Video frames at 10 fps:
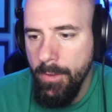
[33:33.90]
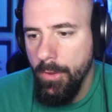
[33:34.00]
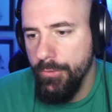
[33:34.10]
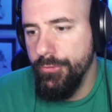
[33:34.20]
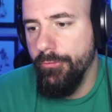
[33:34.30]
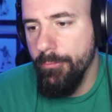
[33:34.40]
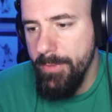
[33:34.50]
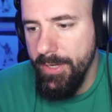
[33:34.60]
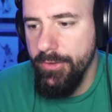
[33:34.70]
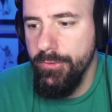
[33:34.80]
So for
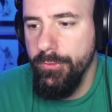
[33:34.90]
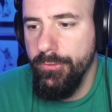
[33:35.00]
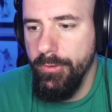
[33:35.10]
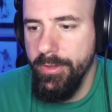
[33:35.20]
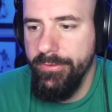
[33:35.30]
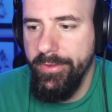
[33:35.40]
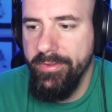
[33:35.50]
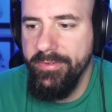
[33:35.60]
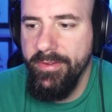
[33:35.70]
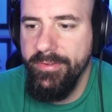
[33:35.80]
me, the user is
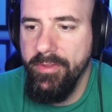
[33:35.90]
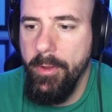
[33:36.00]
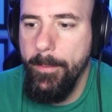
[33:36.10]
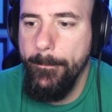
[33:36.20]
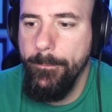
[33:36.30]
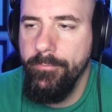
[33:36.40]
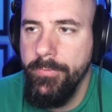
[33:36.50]
is is um